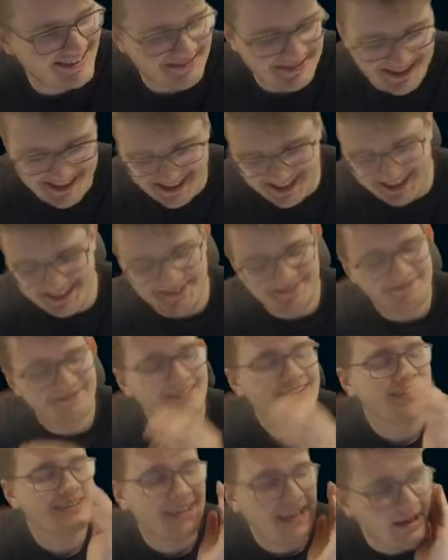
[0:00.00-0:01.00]
I'm kidding.
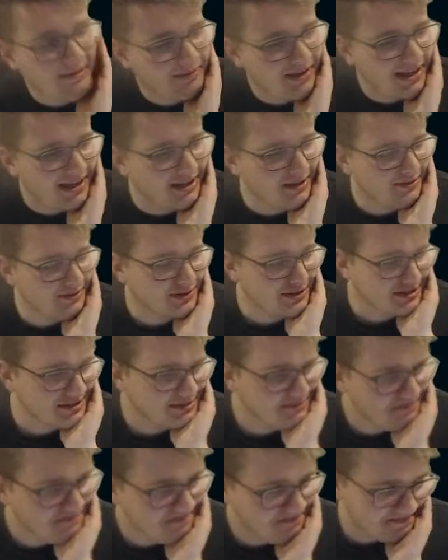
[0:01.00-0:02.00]
I'm kidding, of
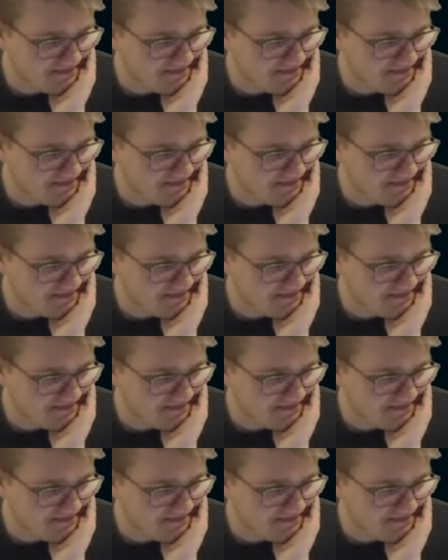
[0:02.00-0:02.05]
course.